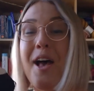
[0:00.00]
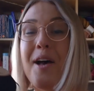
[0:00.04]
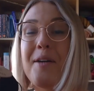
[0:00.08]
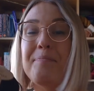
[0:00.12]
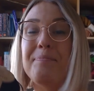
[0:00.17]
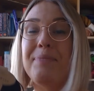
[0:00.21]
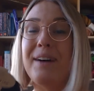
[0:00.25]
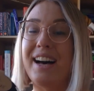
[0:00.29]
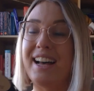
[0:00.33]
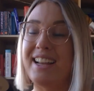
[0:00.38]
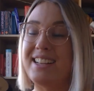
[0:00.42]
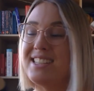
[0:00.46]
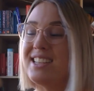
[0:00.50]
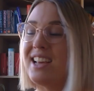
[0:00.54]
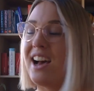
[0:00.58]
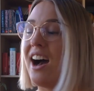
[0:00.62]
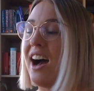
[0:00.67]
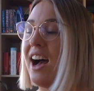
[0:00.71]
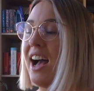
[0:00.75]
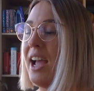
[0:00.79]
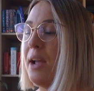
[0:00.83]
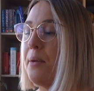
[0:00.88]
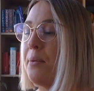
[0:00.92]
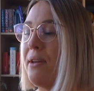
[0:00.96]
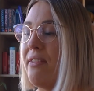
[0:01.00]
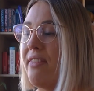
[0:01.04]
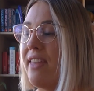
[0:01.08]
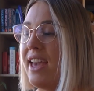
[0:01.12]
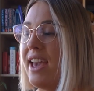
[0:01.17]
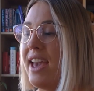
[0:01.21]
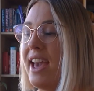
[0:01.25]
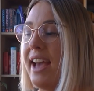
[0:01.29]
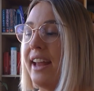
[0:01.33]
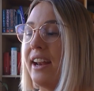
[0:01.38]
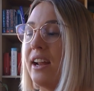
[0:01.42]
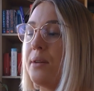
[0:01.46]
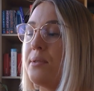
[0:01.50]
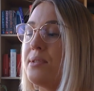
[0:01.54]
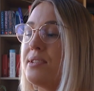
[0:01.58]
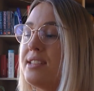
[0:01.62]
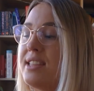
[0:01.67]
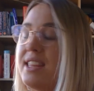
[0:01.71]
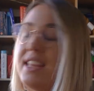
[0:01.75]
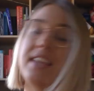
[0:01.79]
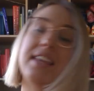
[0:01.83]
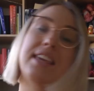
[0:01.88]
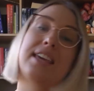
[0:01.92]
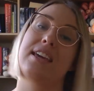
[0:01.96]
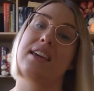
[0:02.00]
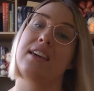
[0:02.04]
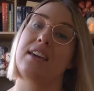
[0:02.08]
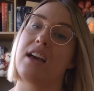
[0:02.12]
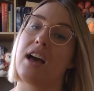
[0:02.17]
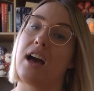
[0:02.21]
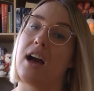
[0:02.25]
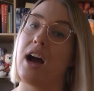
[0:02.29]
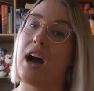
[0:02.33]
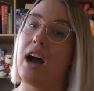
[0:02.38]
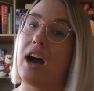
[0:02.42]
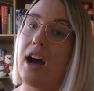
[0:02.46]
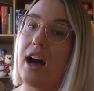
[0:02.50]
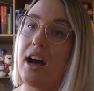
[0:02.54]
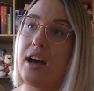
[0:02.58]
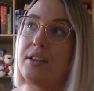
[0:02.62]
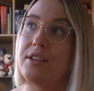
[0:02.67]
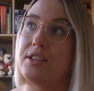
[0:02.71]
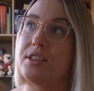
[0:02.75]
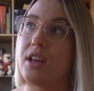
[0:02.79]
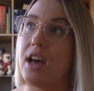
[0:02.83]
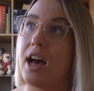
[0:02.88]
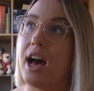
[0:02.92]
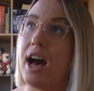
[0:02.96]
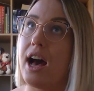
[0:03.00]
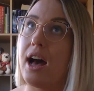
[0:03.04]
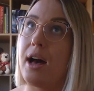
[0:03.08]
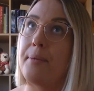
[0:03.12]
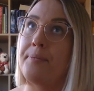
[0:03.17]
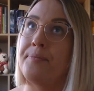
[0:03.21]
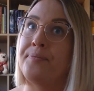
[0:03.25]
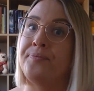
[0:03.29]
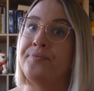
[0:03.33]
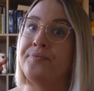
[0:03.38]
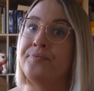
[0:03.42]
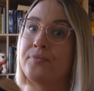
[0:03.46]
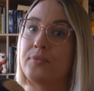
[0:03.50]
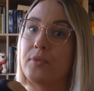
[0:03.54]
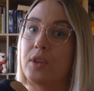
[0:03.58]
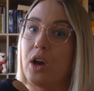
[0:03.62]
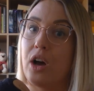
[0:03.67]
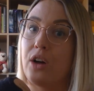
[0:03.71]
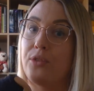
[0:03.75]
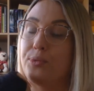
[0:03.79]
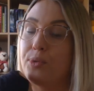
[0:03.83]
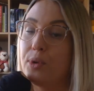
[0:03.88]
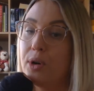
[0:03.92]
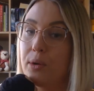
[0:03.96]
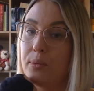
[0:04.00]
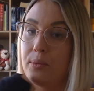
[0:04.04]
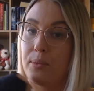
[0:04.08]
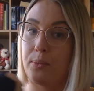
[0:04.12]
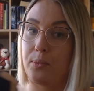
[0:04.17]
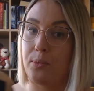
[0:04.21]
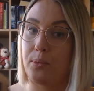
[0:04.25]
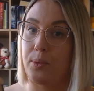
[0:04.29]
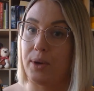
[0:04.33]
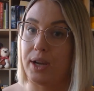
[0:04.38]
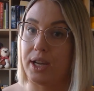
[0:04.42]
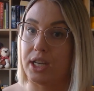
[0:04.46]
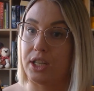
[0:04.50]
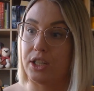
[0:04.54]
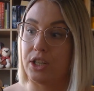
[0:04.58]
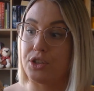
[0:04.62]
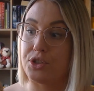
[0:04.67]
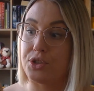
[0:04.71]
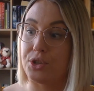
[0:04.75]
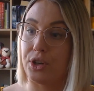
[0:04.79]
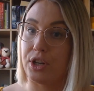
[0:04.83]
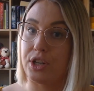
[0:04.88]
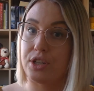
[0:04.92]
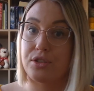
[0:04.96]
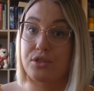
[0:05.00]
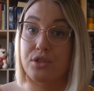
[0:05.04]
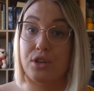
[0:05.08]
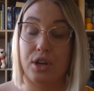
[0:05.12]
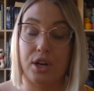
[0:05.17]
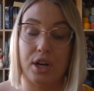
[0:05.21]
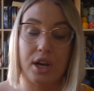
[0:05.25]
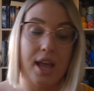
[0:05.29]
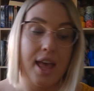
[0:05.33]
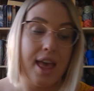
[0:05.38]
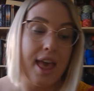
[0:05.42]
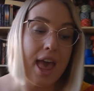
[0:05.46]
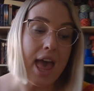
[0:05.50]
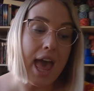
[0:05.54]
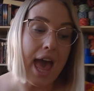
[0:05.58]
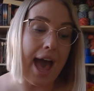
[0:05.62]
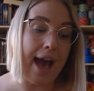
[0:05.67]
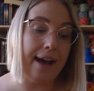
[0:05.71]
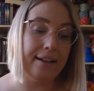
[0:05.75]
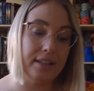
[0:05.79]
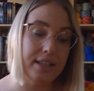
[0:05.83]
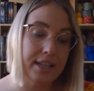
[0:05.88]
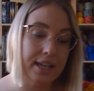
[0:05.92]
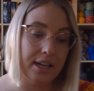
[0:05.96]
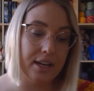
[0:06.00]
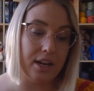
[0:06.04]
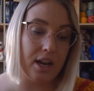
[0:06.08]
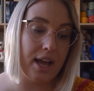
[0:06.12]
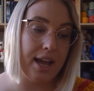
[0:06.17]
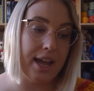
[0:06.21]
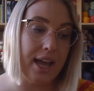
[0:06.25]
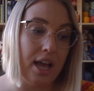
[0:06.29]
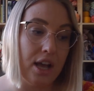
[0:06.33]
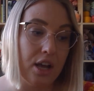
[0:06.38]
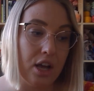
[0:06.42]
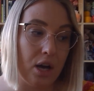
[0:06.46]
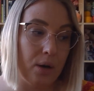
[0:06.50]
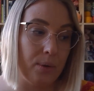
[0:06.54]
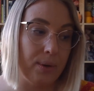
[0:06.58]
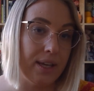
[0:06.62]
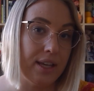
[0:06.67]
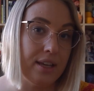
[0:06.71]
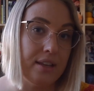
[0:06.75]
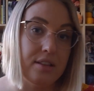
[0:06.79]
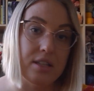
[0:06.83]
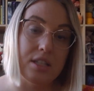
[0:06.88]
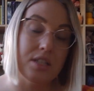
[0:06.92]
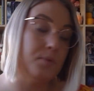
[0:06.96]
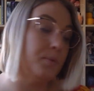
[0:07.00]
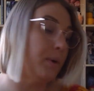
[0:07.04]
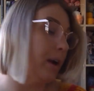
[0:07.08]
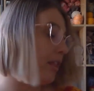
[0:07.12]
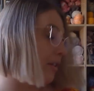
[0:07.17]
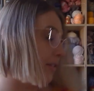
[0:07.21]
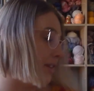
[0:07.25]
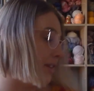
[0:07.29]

But I went there and I was thinking of what we're going to do. So Alec and I are going, this is one of the